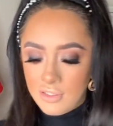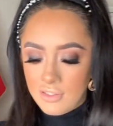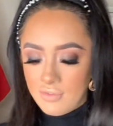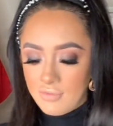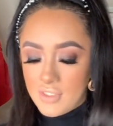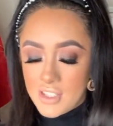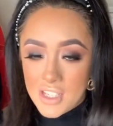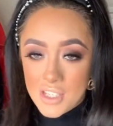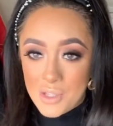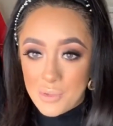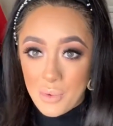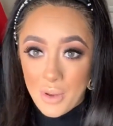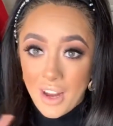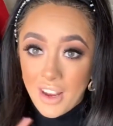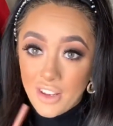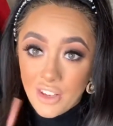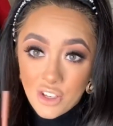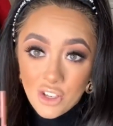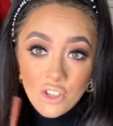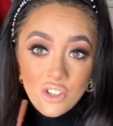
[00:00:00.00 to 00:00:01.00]
This is what I
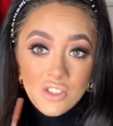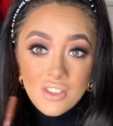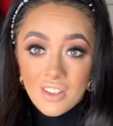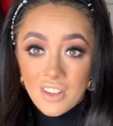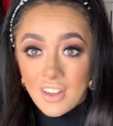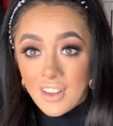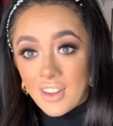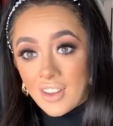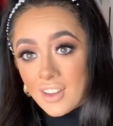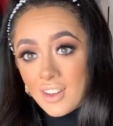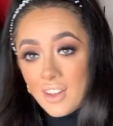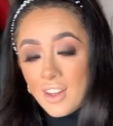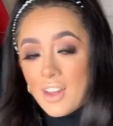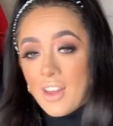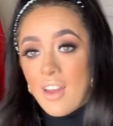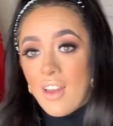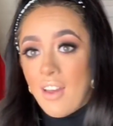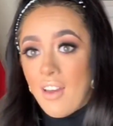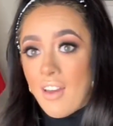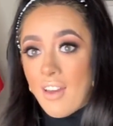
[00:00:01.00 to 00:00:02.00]
use, like,
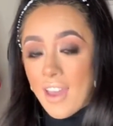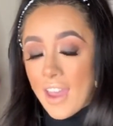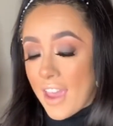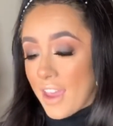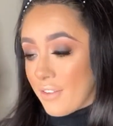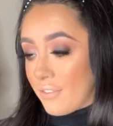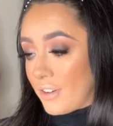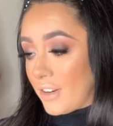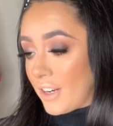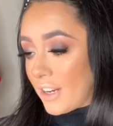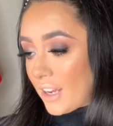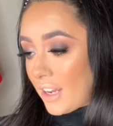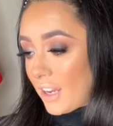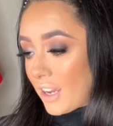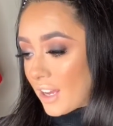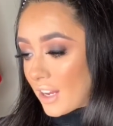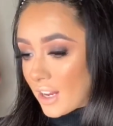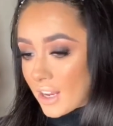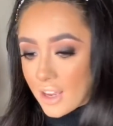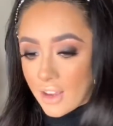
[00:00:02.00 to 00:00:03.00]
every day.
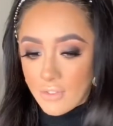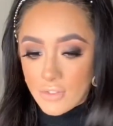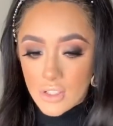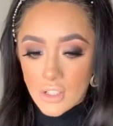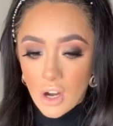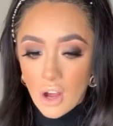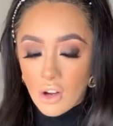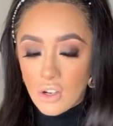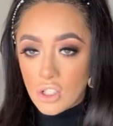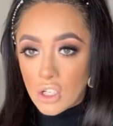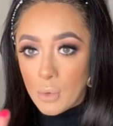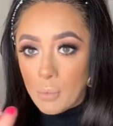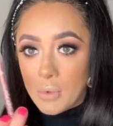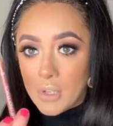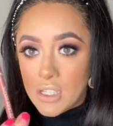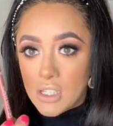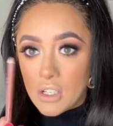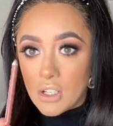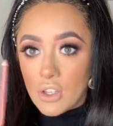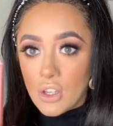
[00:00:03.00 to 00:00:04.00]
And I have stocked up.
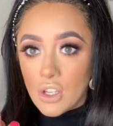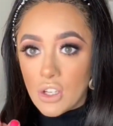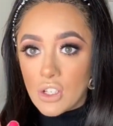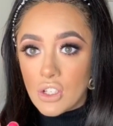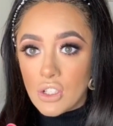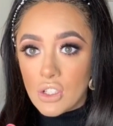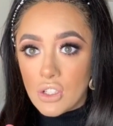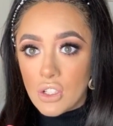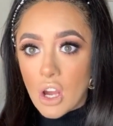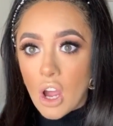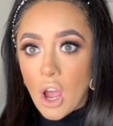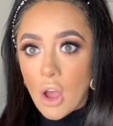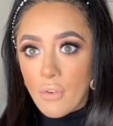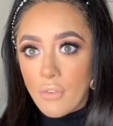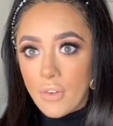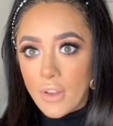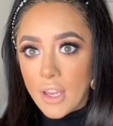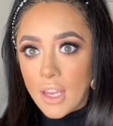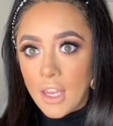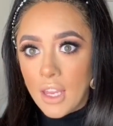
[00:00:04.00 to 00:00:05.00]
These are the
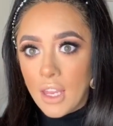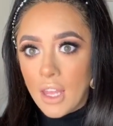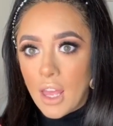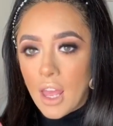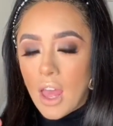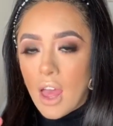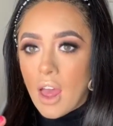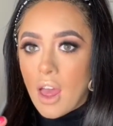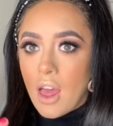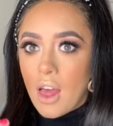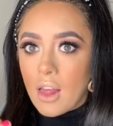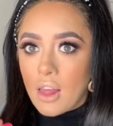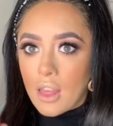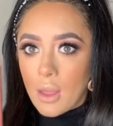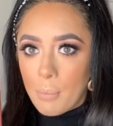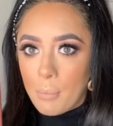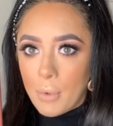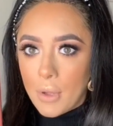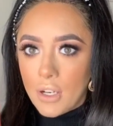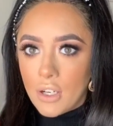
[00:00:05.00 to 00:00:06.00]
Toffee lip
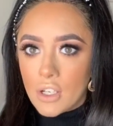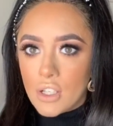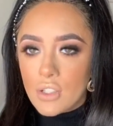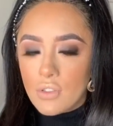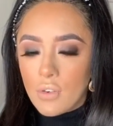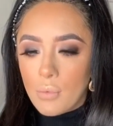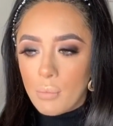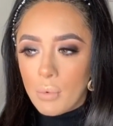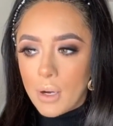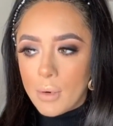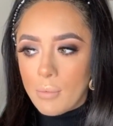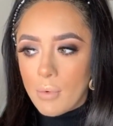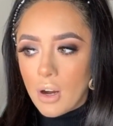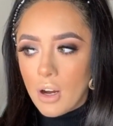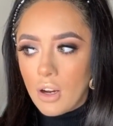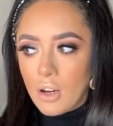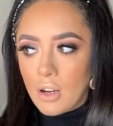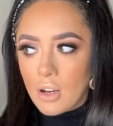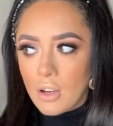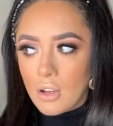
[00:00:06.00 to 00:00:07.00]
liners from
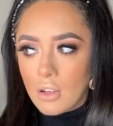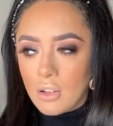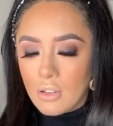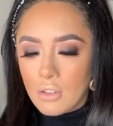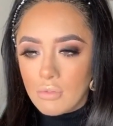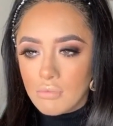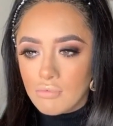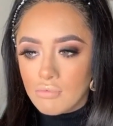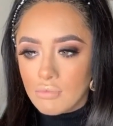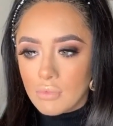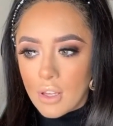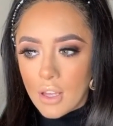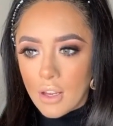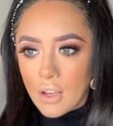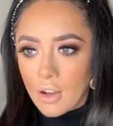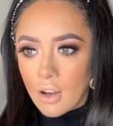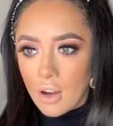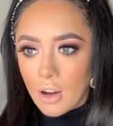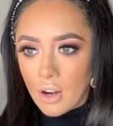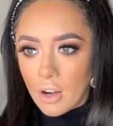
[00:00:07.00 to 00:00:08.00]
Primark they
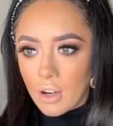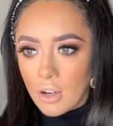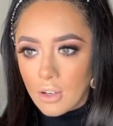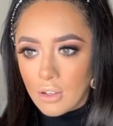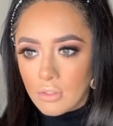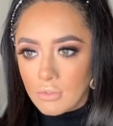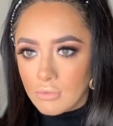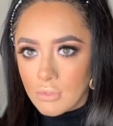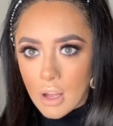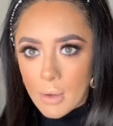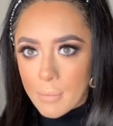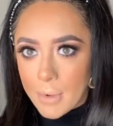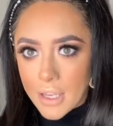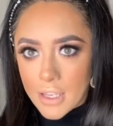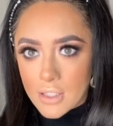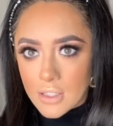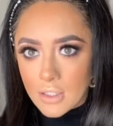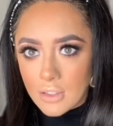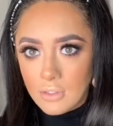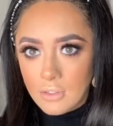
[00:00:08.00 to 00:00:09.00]
are
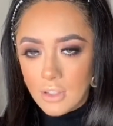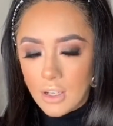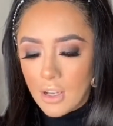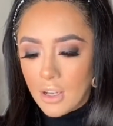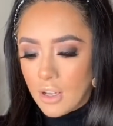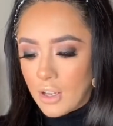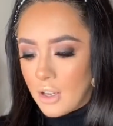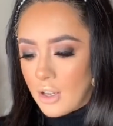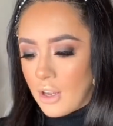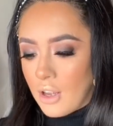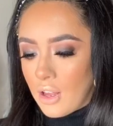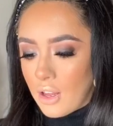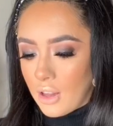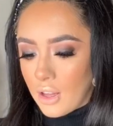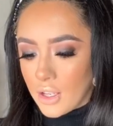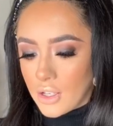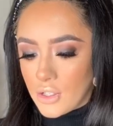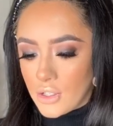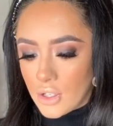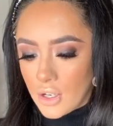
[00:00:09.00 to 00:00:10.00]
amazing
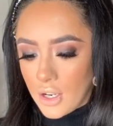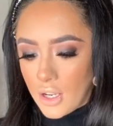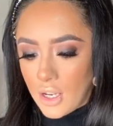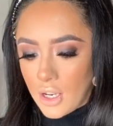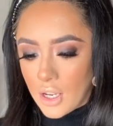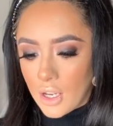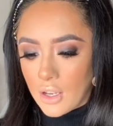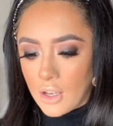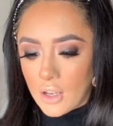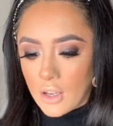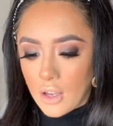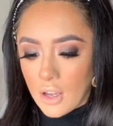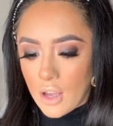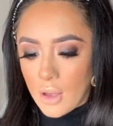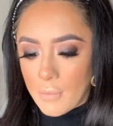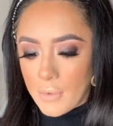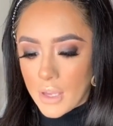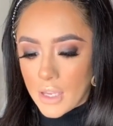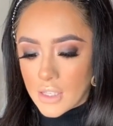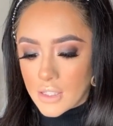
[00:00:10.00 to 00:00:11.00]
literally look
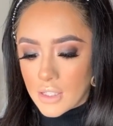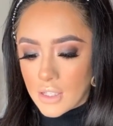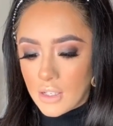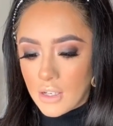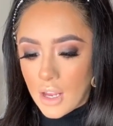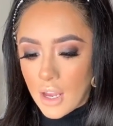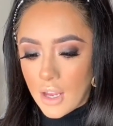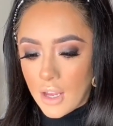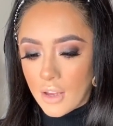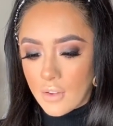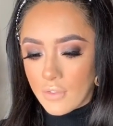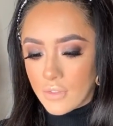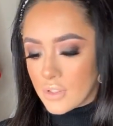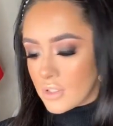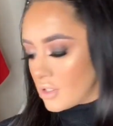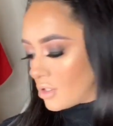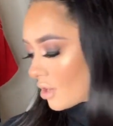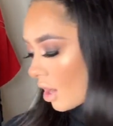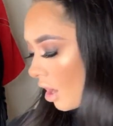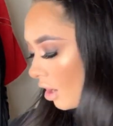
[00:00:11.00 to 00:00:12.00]
amazing i have
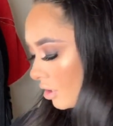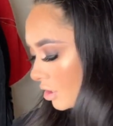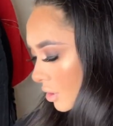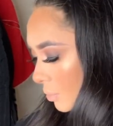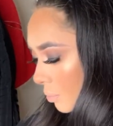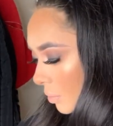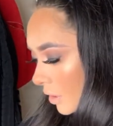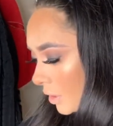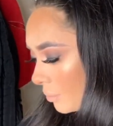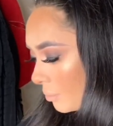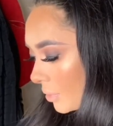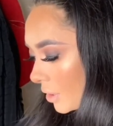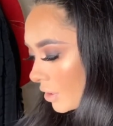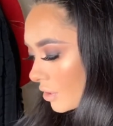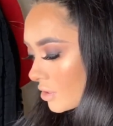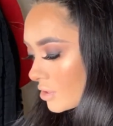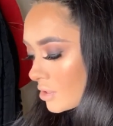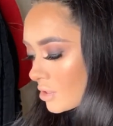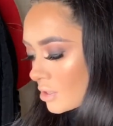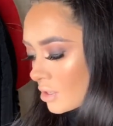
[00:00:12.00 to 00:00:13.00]
stocked up on them
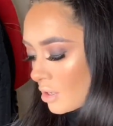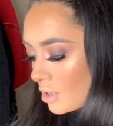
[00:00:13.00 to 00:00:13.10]
because